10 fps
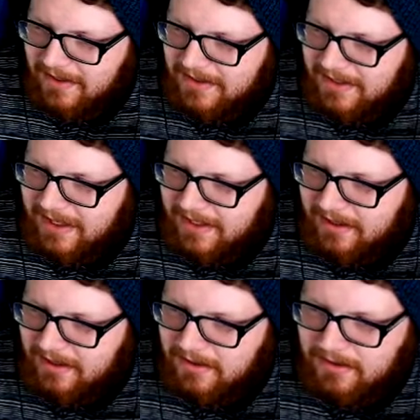on deck
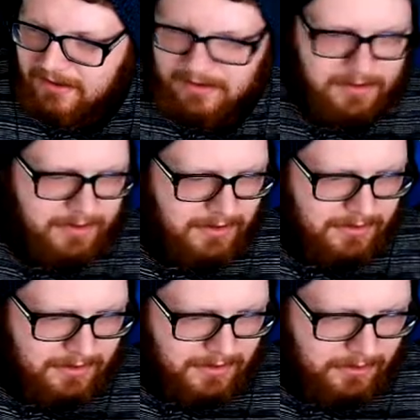here.
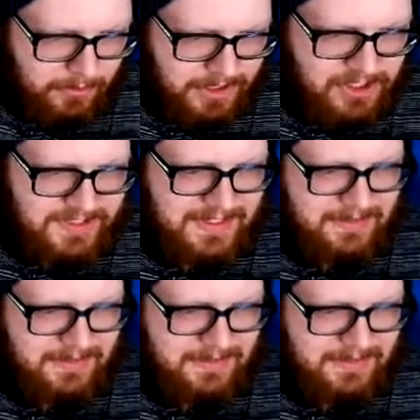We can just